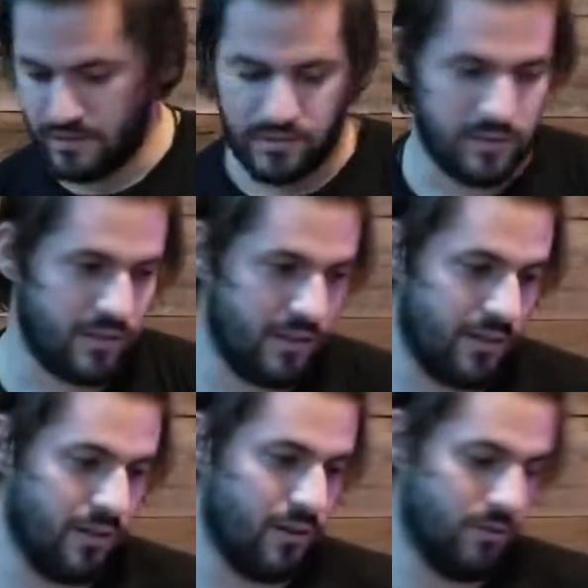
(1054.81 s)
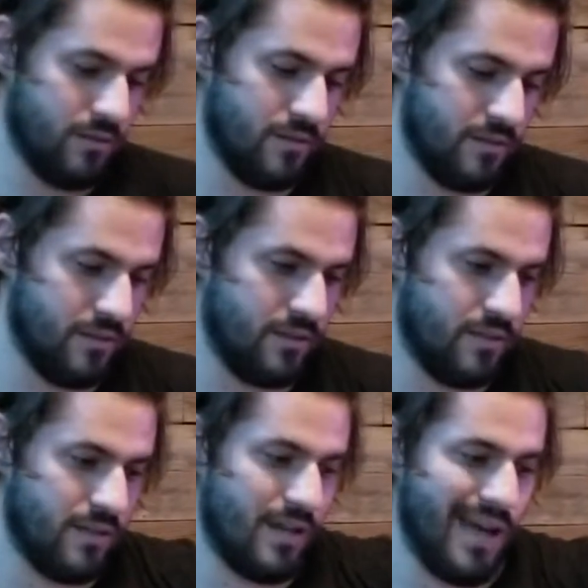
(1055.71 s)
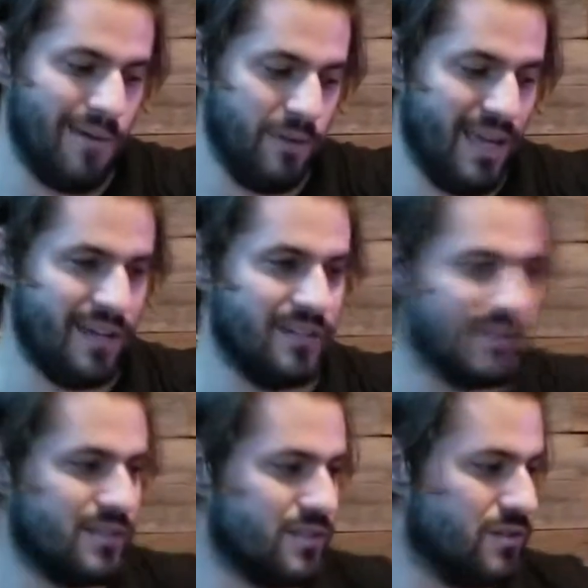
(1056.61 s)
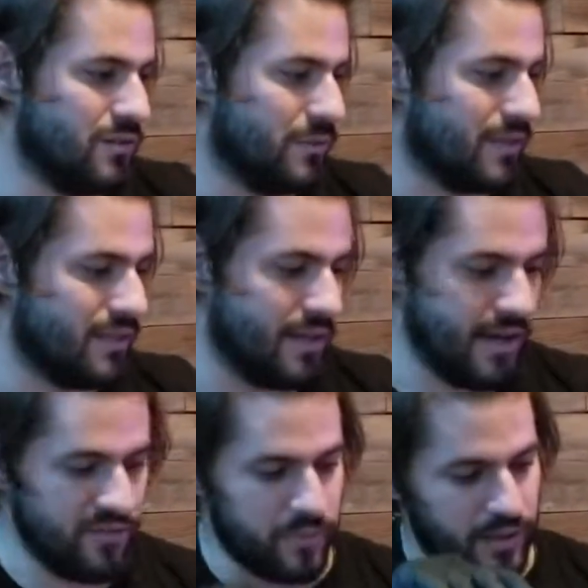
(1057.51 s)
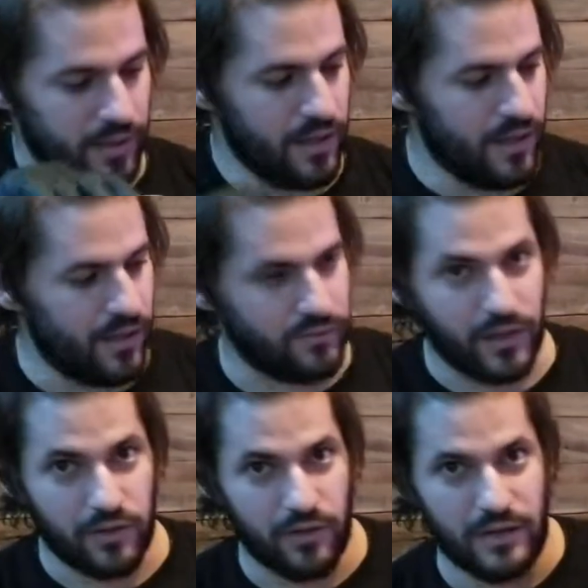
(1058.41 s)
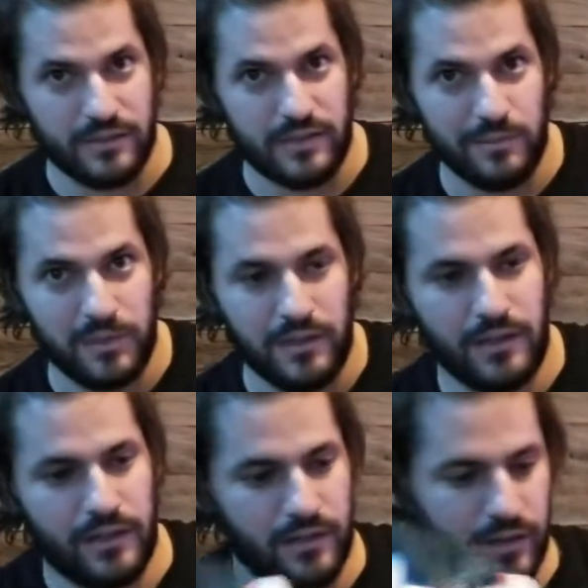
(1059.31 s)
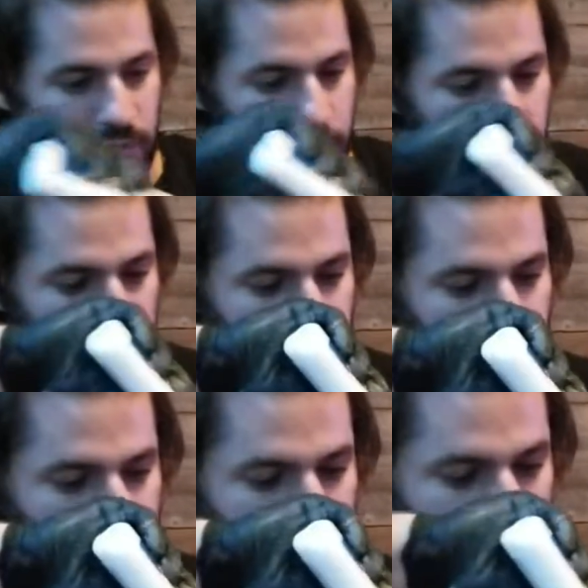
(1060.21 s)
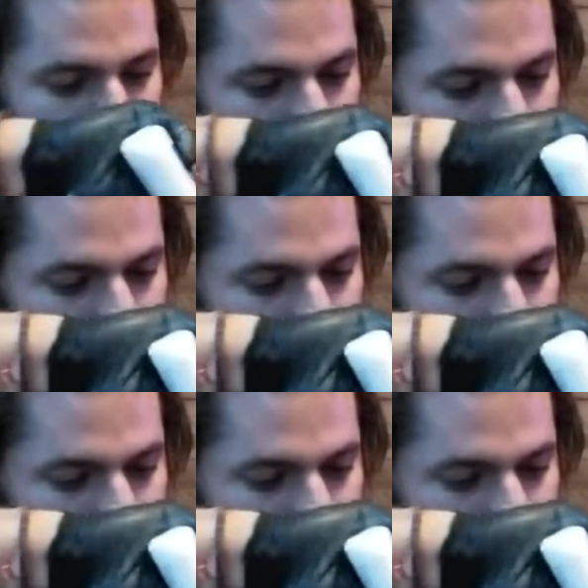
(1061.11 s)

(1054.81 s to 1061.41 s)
So we had to do it with a knife. I've got ground cinnamon in here. I'm going to pour a little bit of glue.